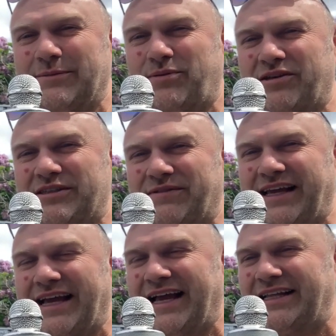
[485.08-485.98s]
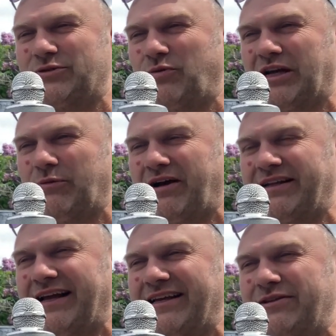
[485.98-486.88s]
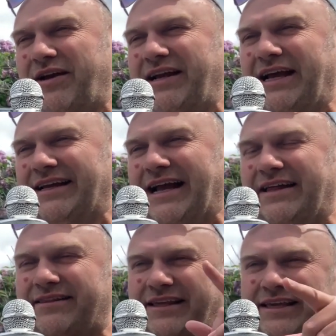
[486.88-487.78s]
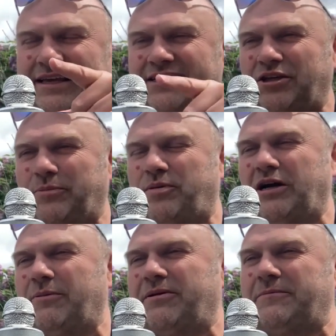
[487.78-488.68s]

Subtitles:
the plots over there, and it's working well. Now, you're looking at the superb